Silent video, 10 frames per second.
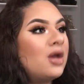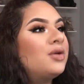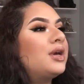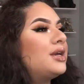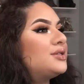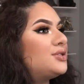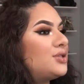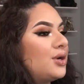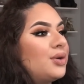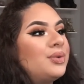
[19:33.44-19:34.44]
Okay,
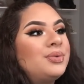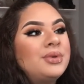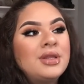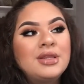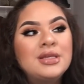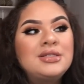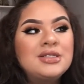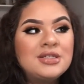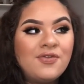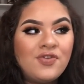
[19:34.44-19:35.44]
so this
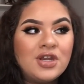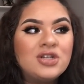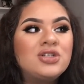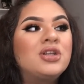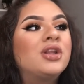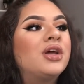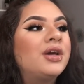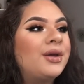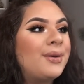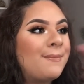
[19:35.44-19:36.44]
is the finished
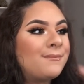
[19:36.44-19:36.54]
look.